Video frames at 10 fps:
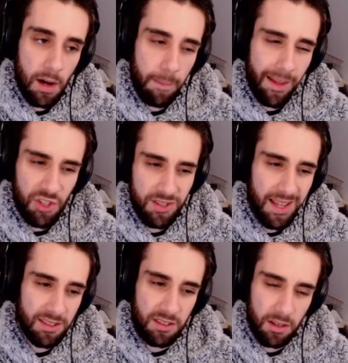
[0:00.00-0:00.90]
I imagine
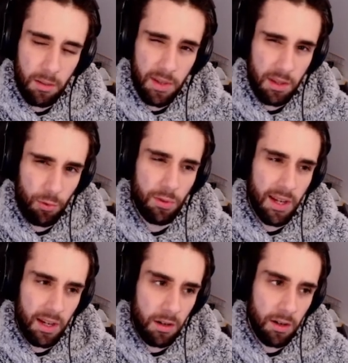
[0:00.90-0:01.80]
that's going to be the route
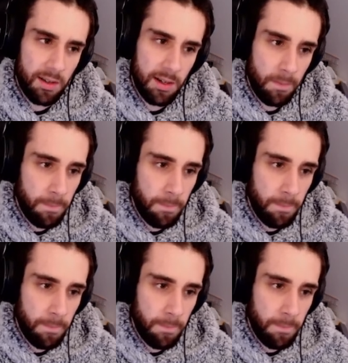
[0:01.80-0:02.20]
they're going to go down.